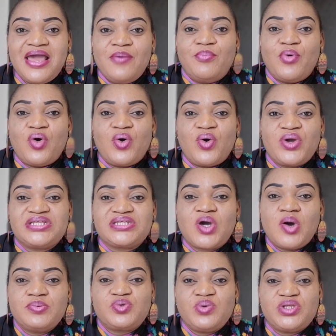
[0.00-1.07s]
but it
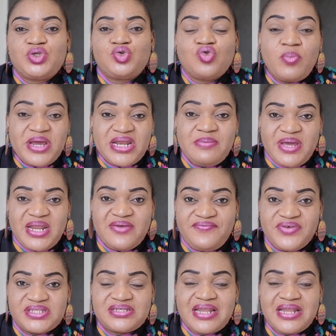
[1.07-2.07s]
comes with so many benefits.